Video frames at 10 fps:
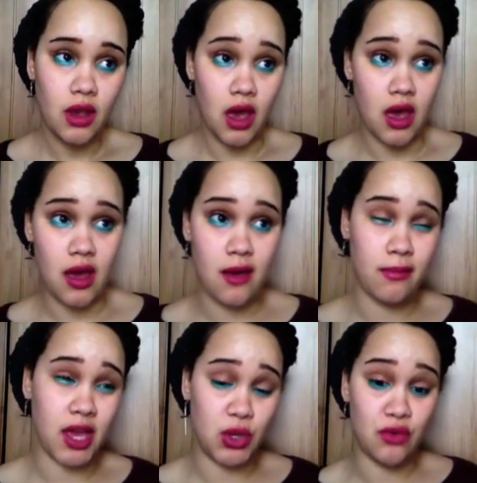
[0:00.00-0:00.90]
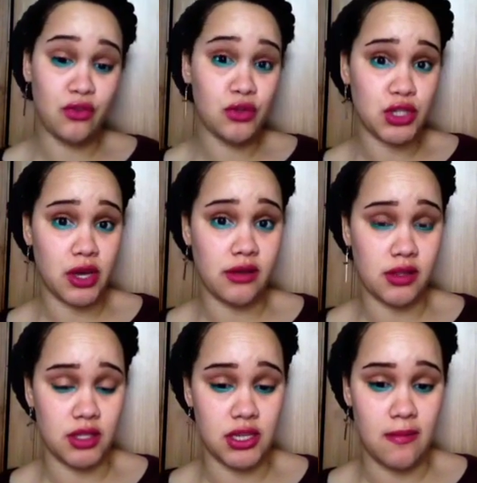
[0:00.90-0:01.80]
Can you afford to go to
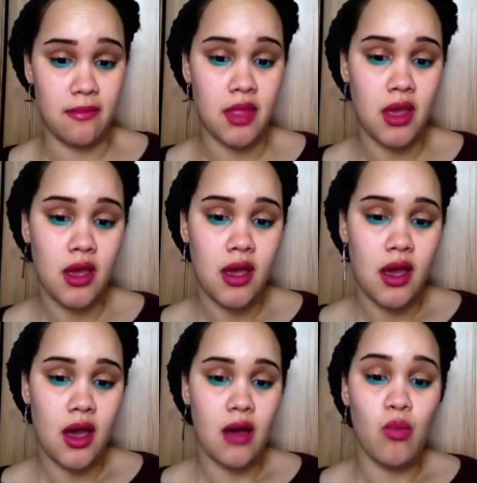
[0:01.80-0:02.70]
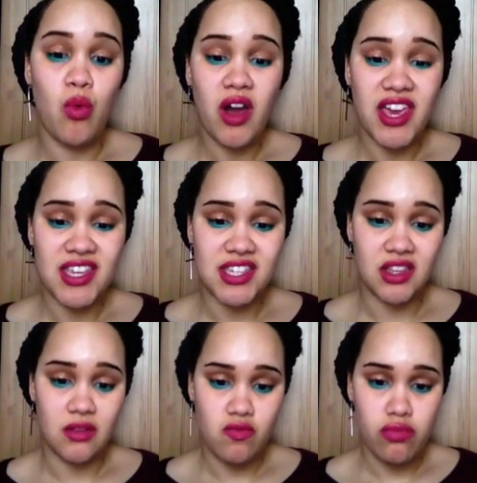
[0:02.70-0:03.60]
the gym? What it
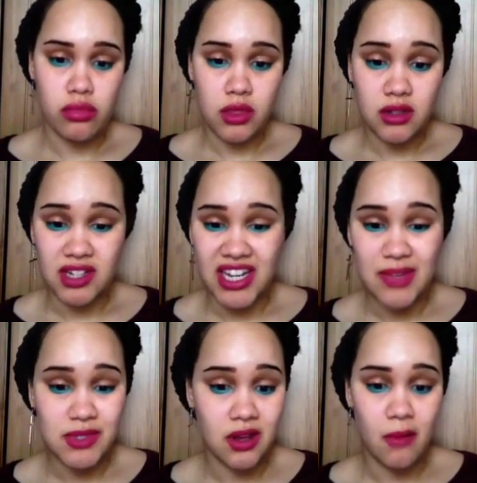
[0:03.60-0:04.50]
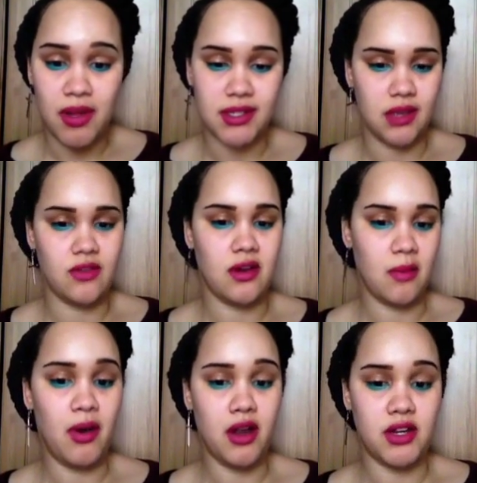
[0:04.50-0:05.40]
is, lipstick on my teeth. I
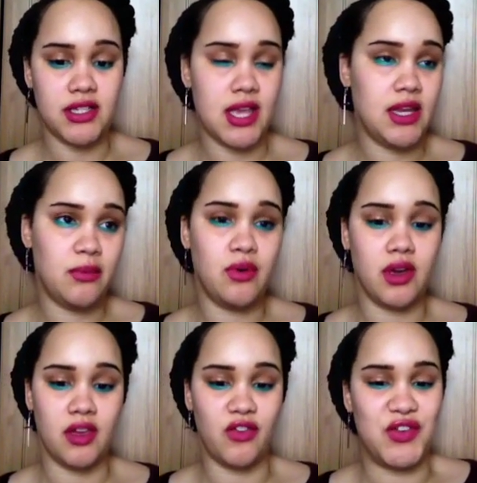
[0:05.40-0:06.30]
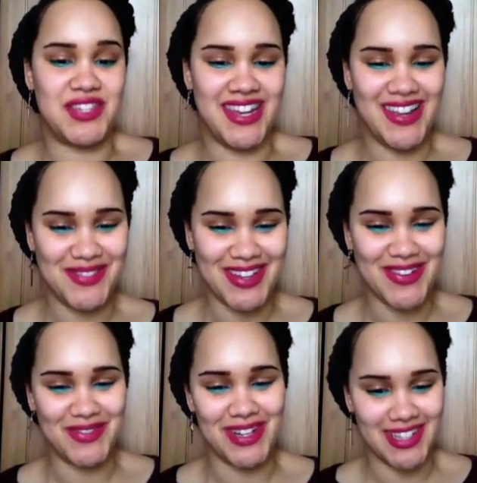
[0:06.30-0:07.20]
apologise at any point if you see
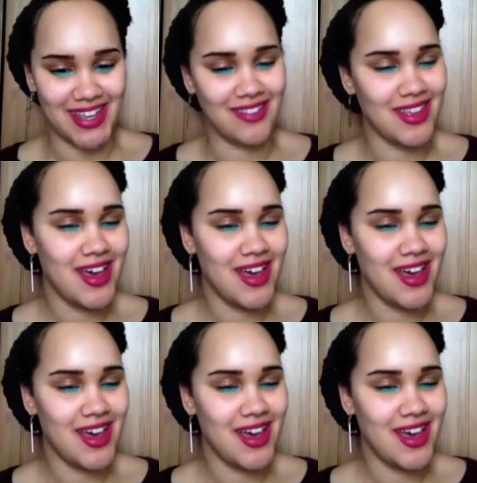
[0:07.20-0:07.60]
lipstick on my teeth.